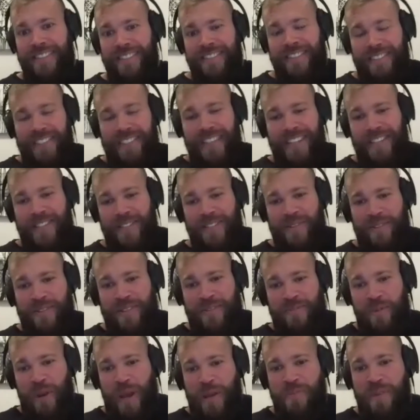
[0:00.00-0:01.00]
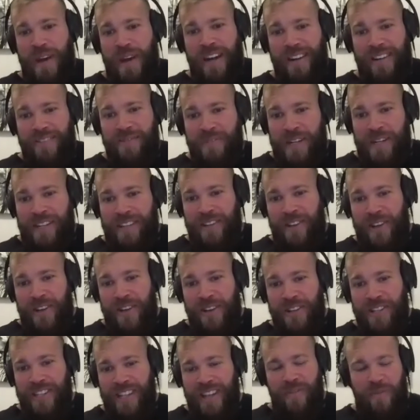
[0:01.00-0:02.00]
it's way better when you
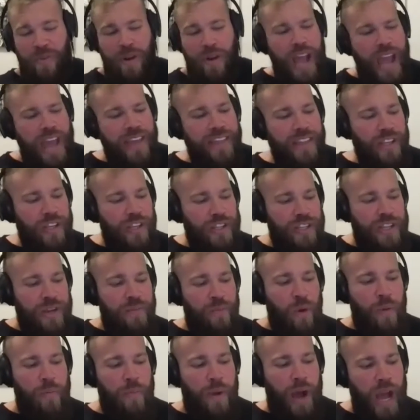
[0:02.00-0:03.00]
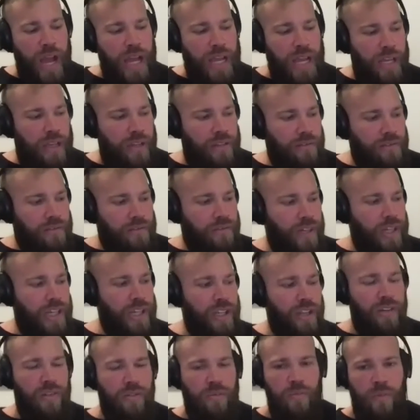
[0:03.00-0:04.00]
understand why. I think you just get more buy-in when
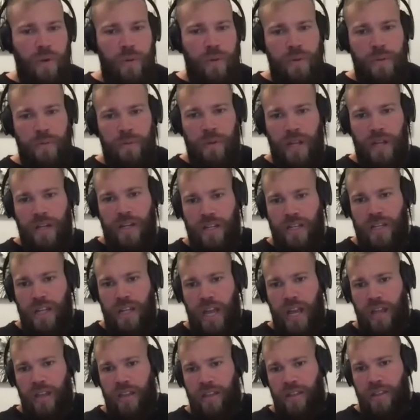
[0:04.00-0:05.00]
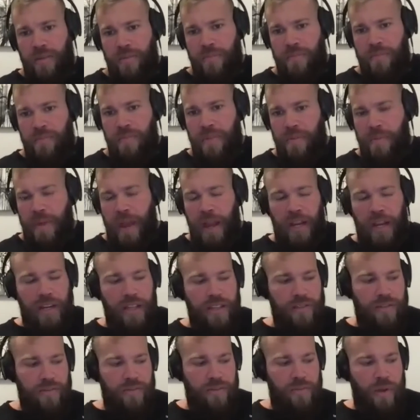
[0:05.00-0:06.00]
you, when people understand the
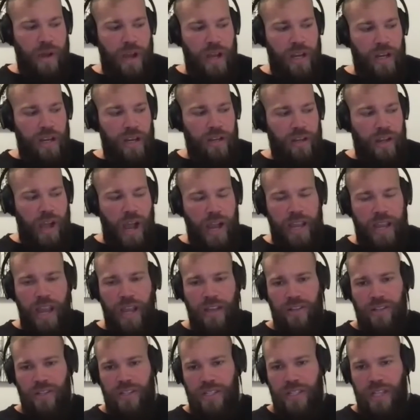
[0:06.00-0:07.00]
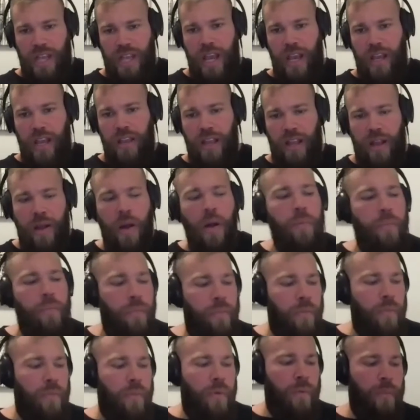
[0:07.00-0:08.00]
mechanisms behind it. I can't just say, like,
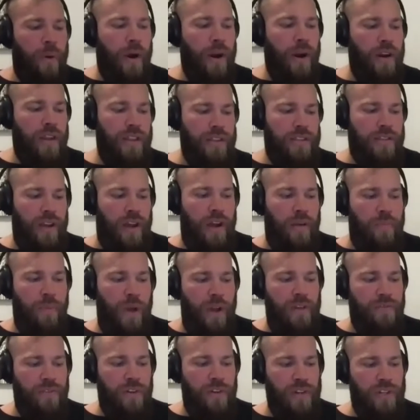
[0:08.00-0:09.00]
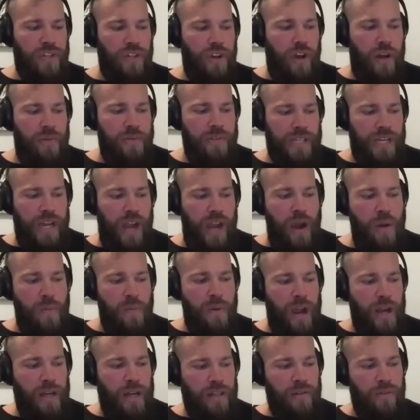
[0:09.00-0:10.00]
part of this, my first job as a
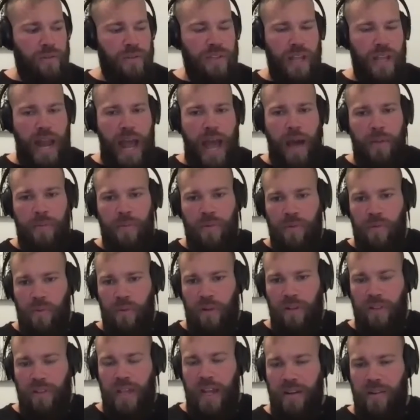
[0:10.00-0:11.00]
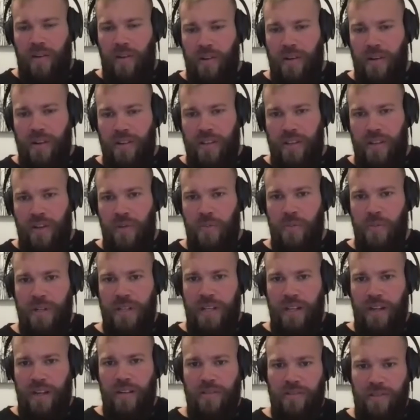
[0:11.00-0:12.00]
chiropractor was at Apple World Headquarters in
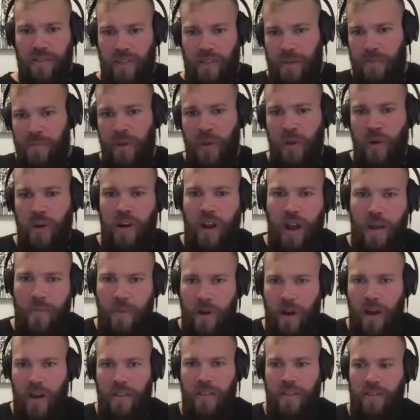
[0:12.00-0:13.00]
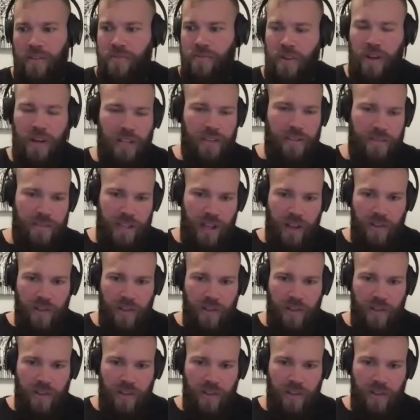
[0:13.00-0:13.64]
Cupertino. So the computer I'm on, this fucking cell